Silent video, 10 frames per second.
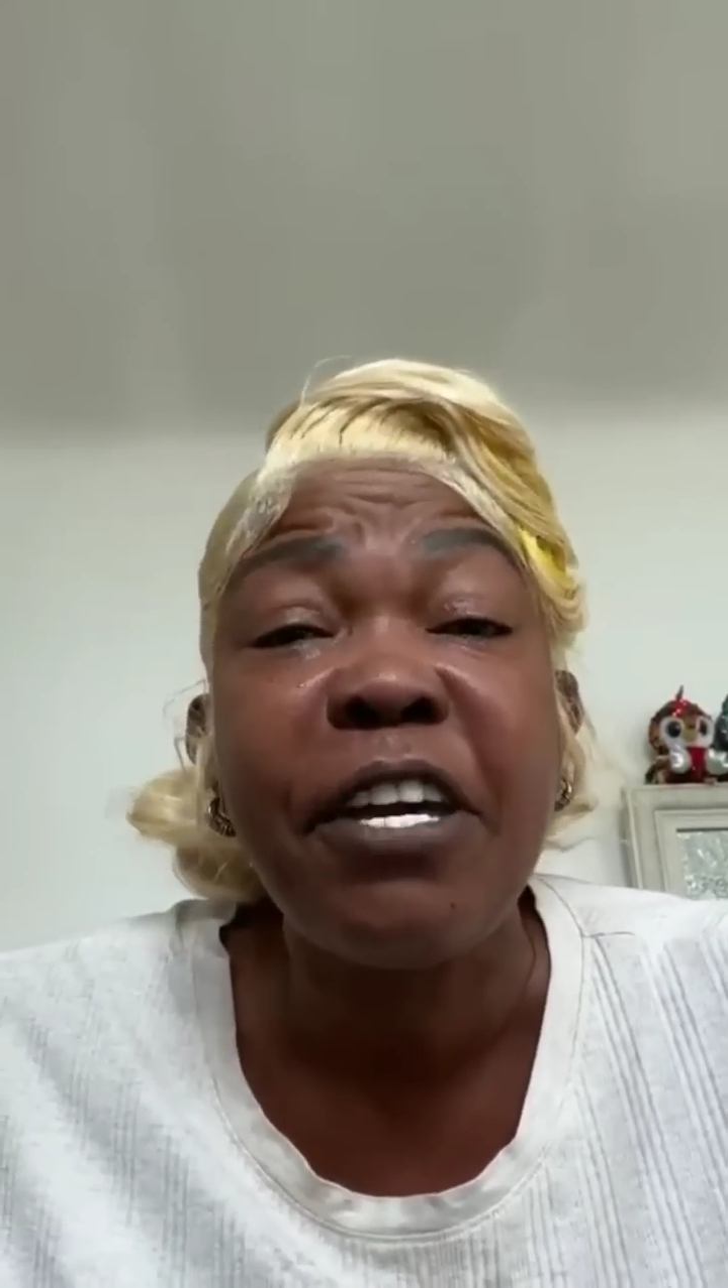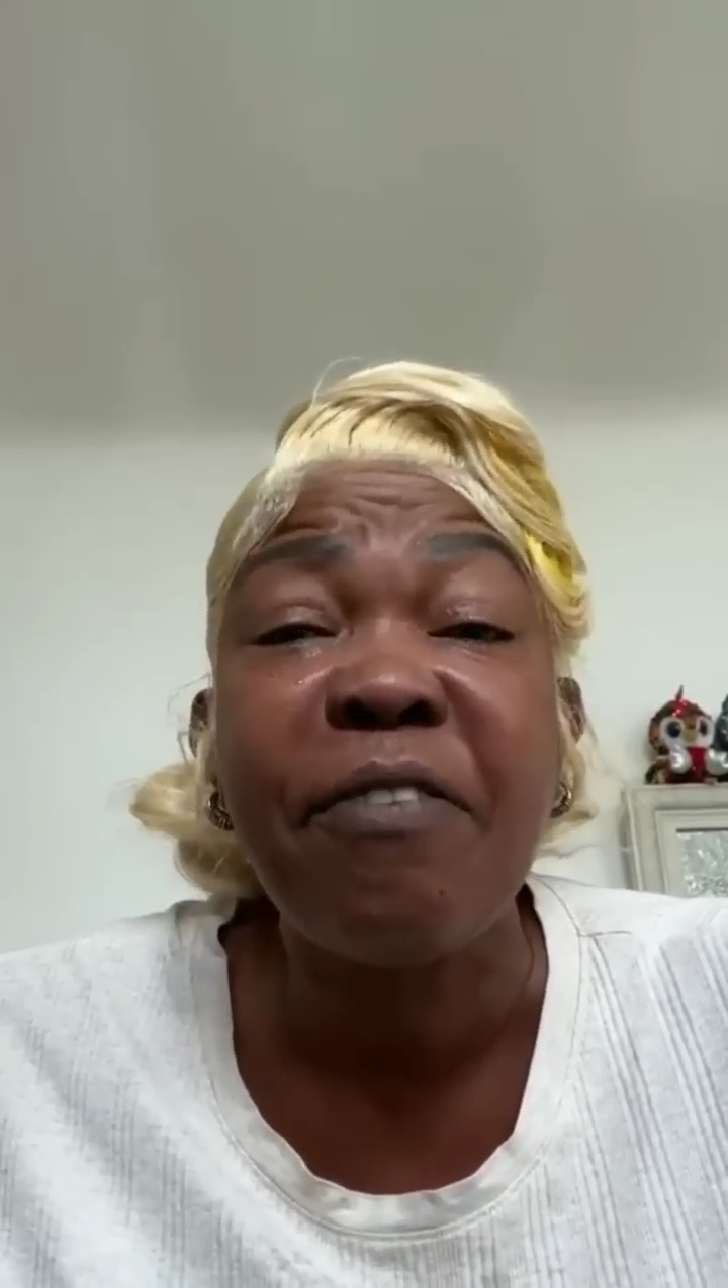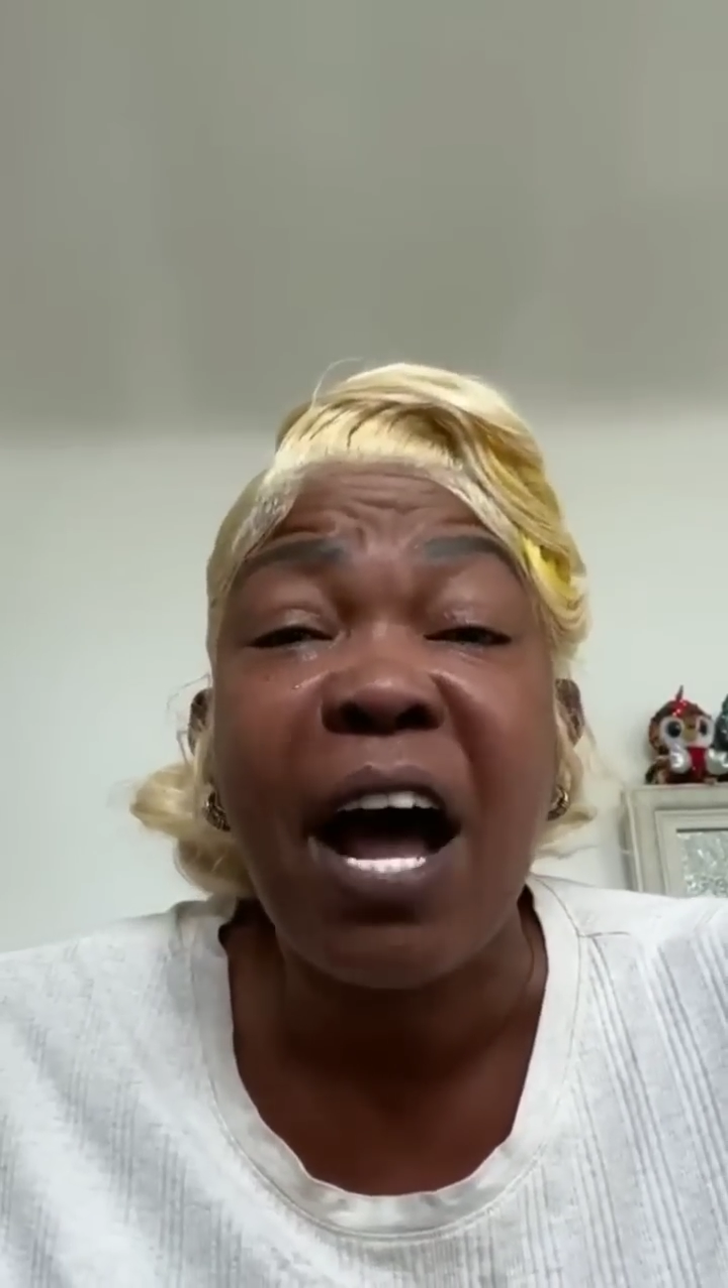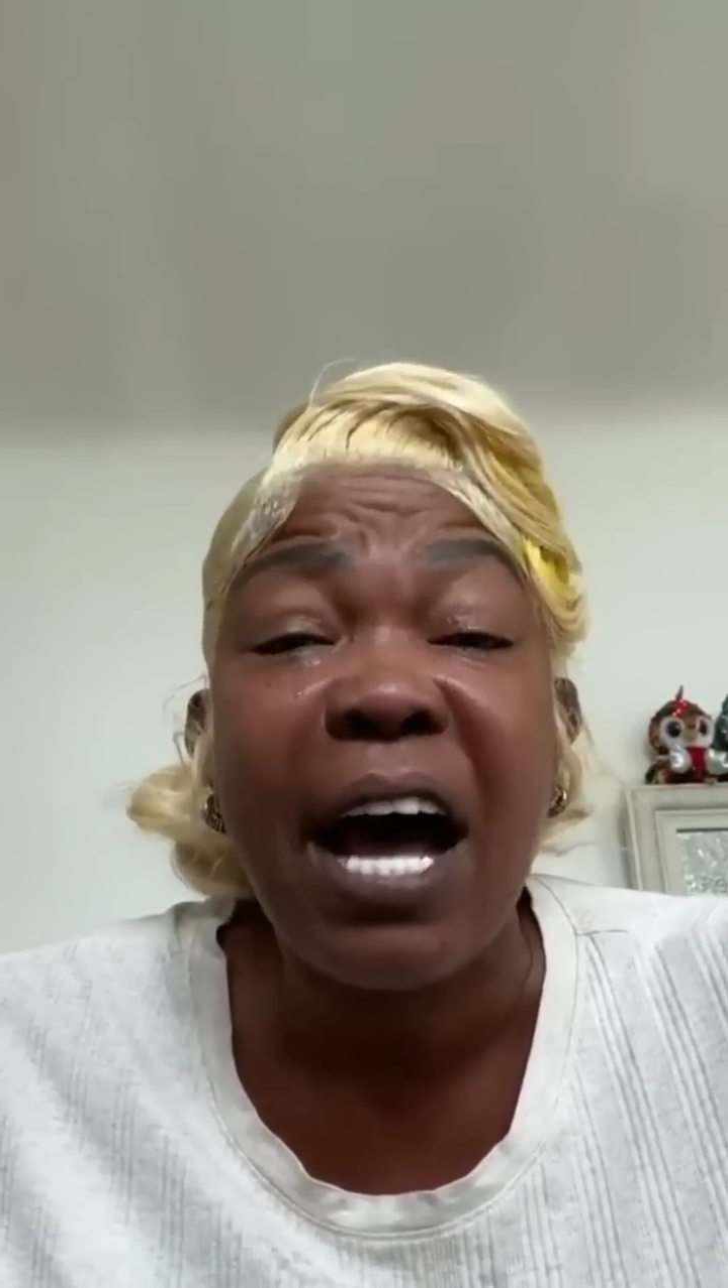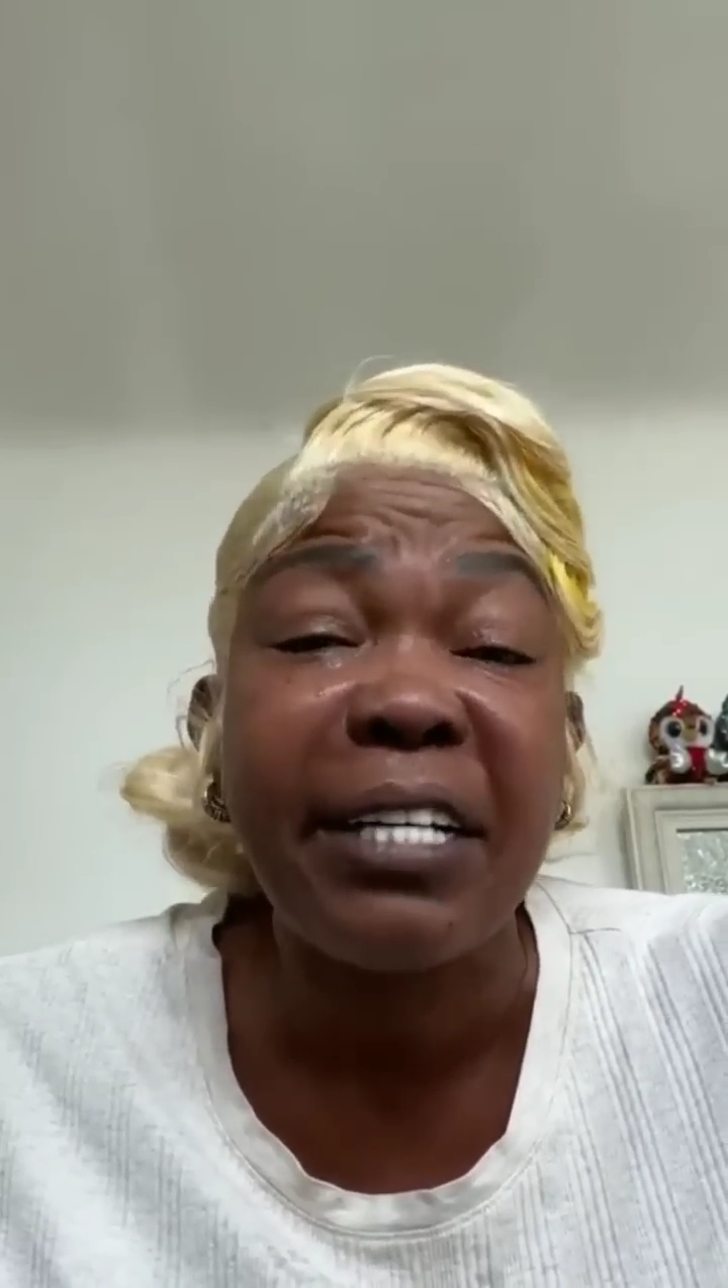
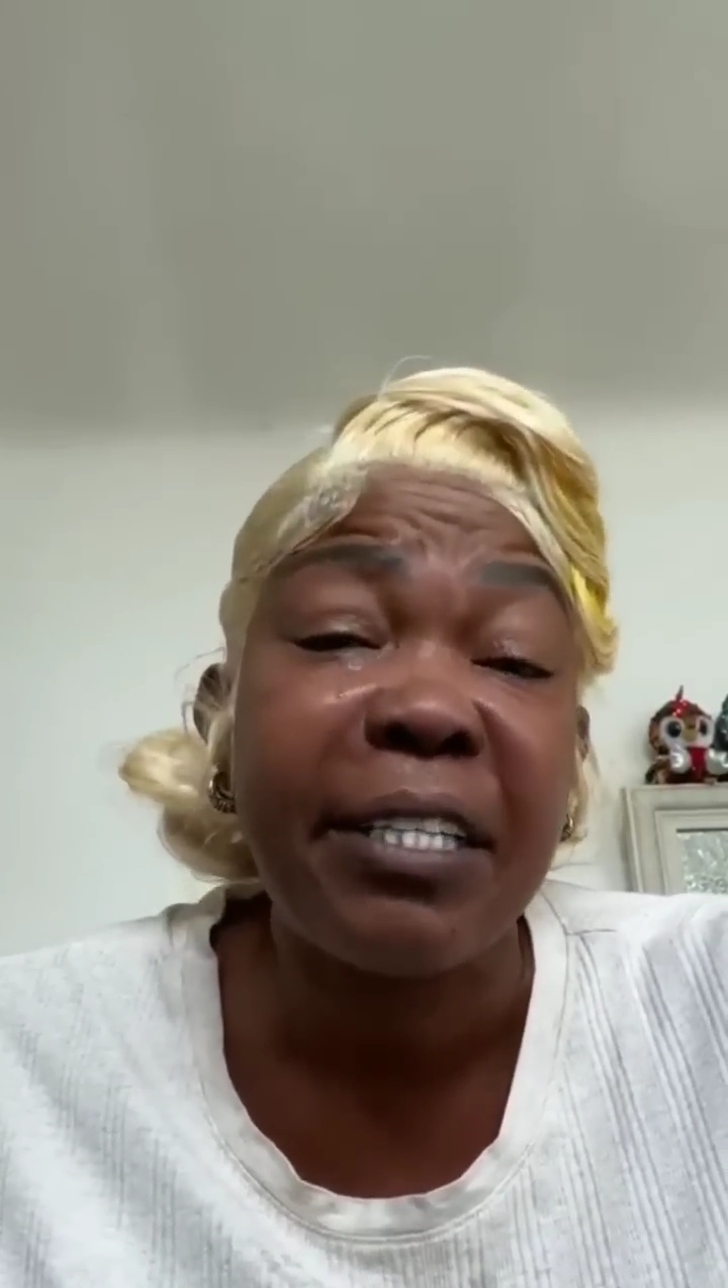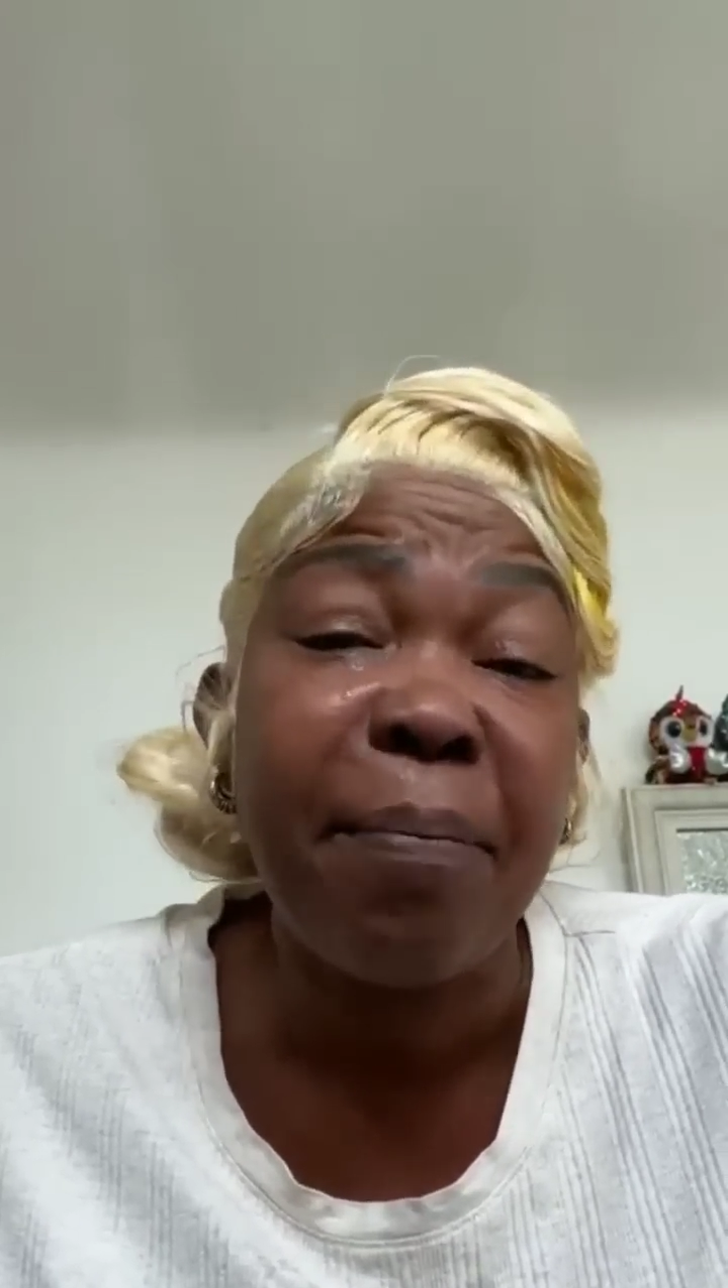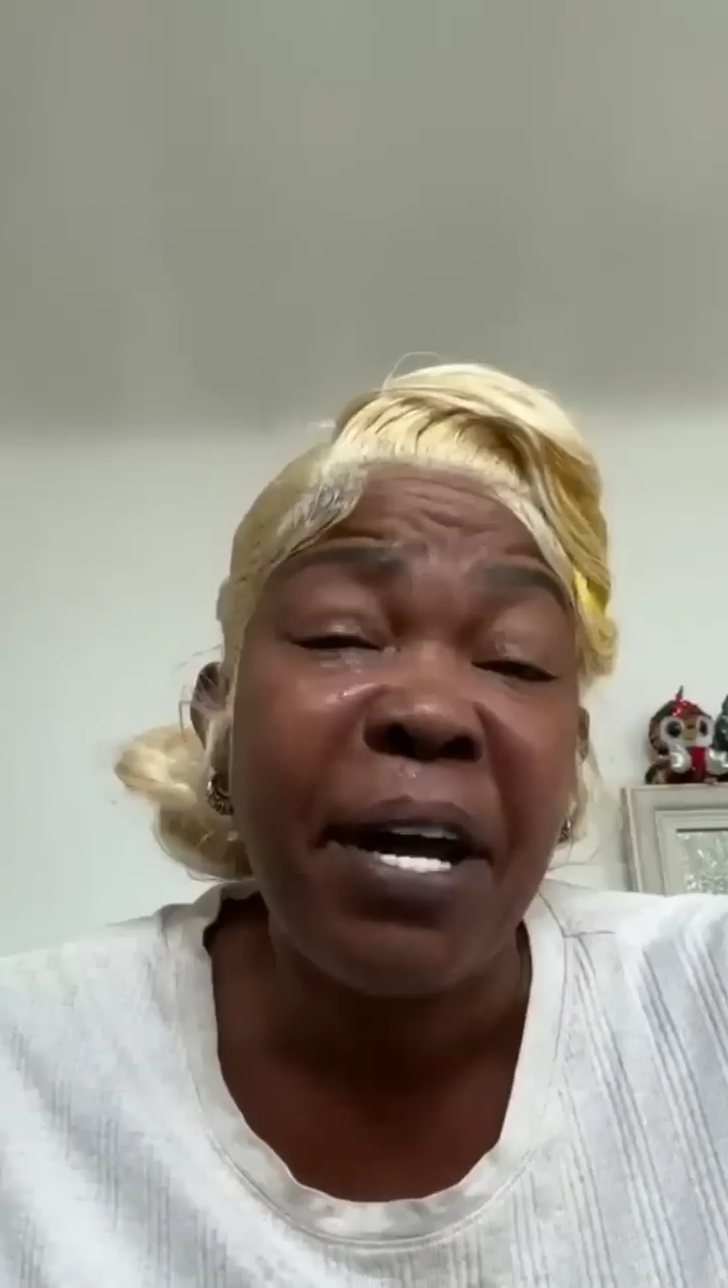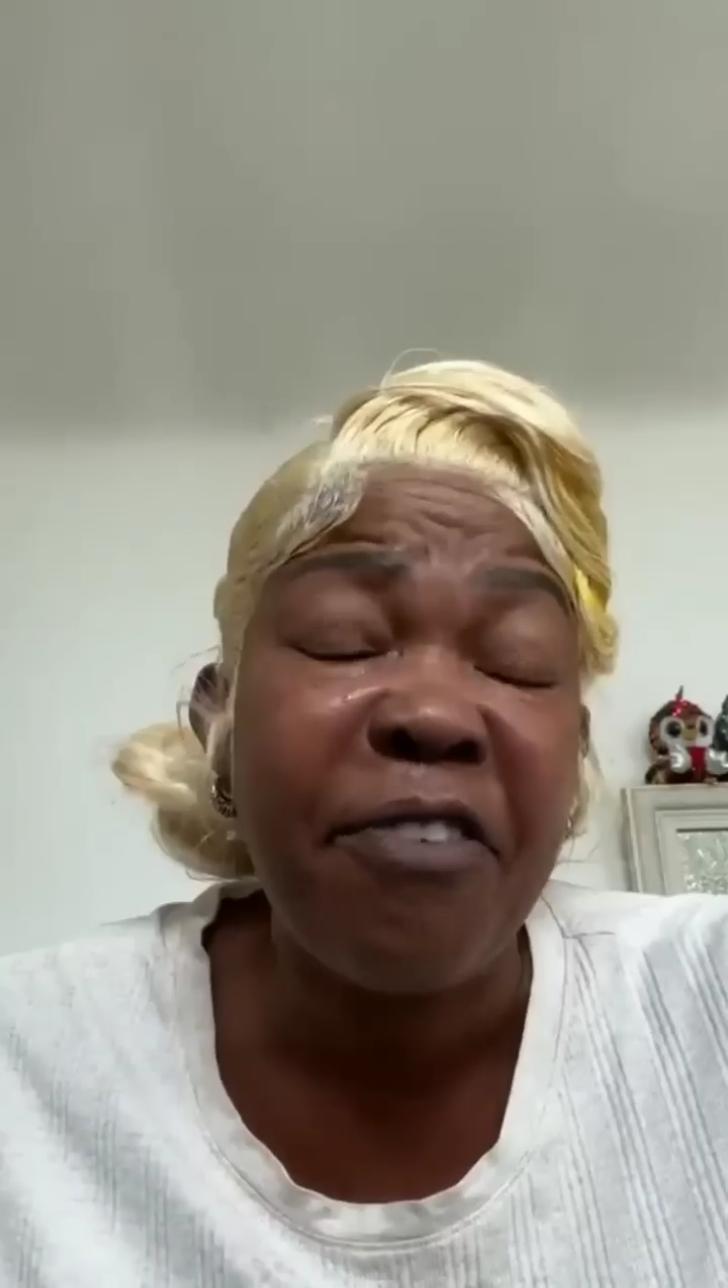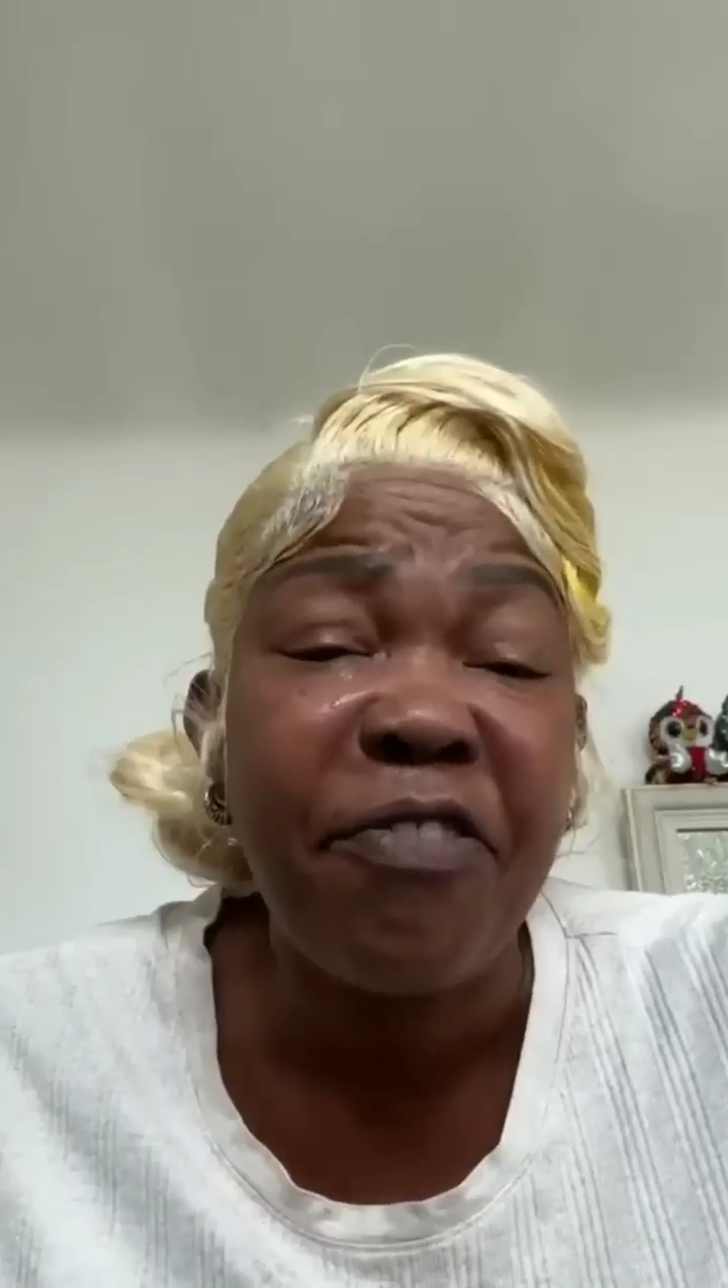even ask the
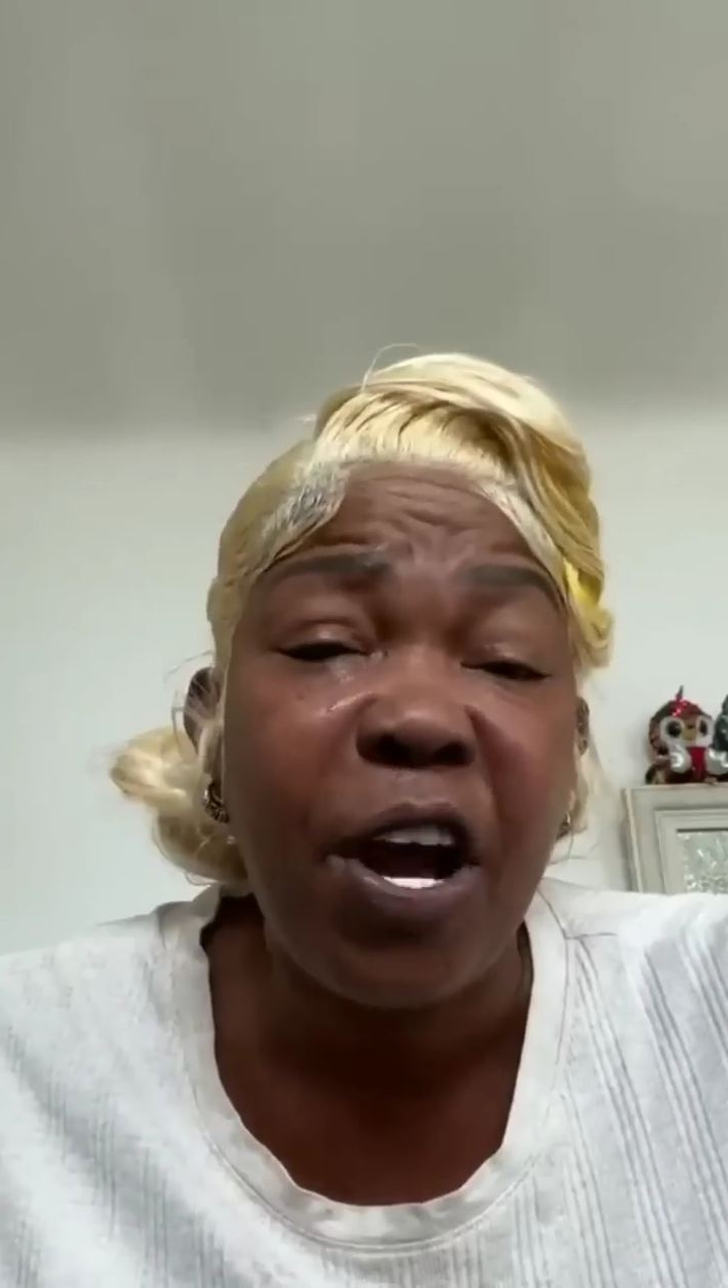man if